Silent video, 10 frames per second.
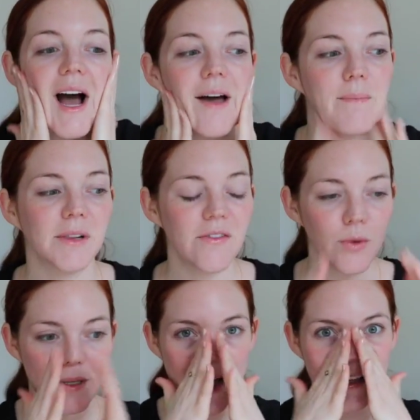I believe
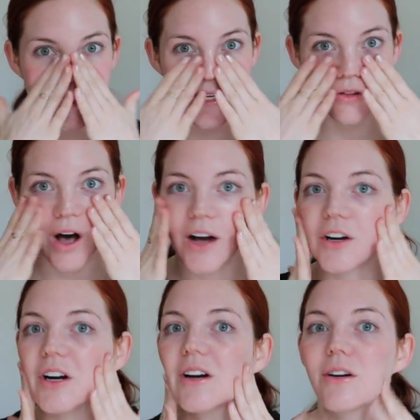it was Estee
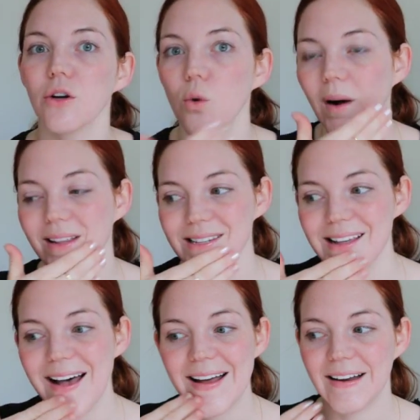Lauder who once
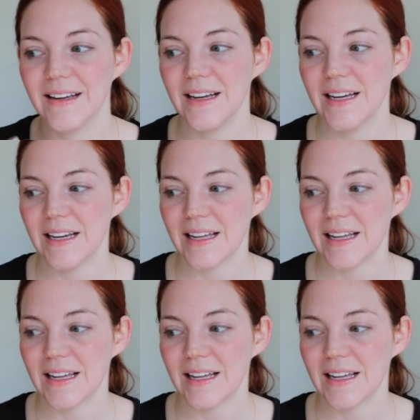said